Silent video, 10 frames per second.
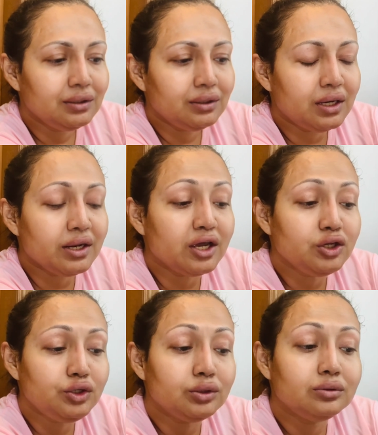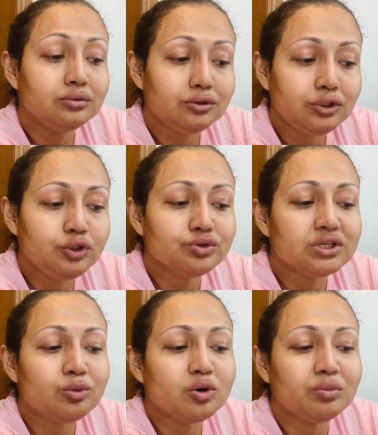And I use
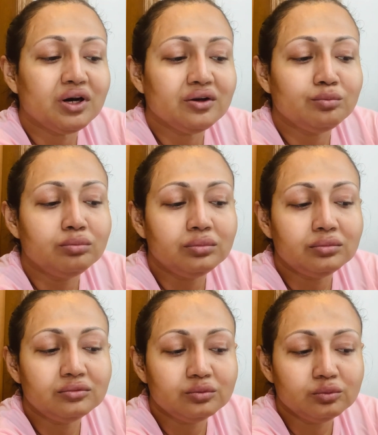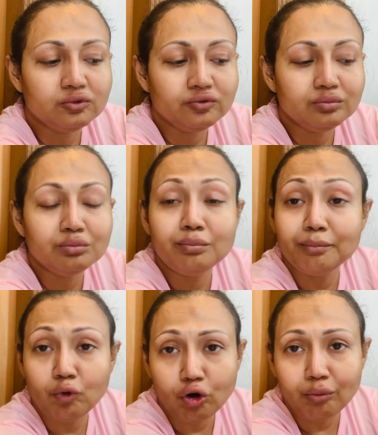them on my
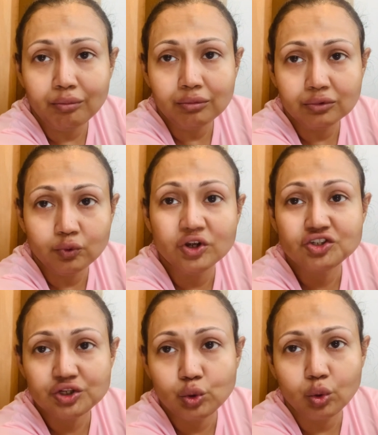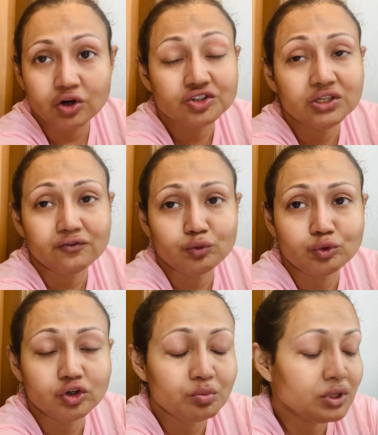mom when she go out. She loves to
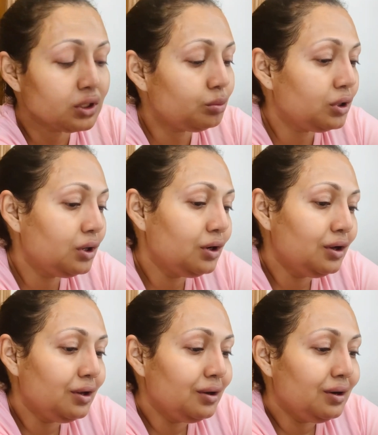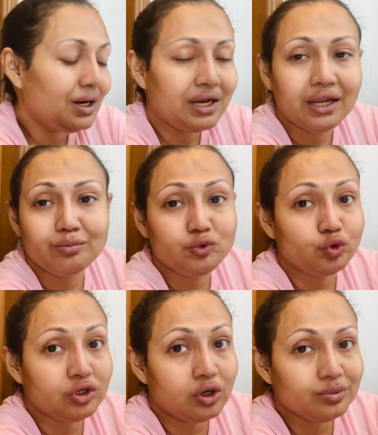put on makeup, and I'm
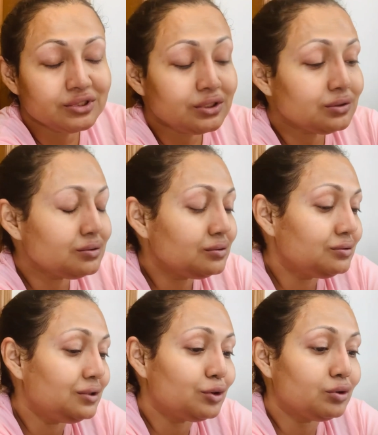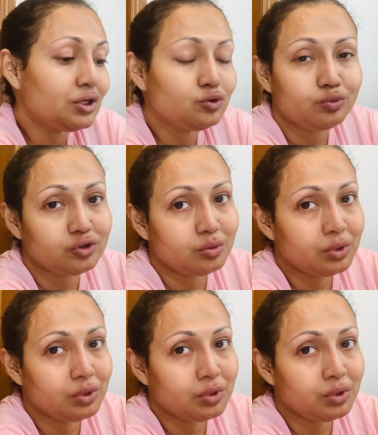totally opposite. I don't like to put on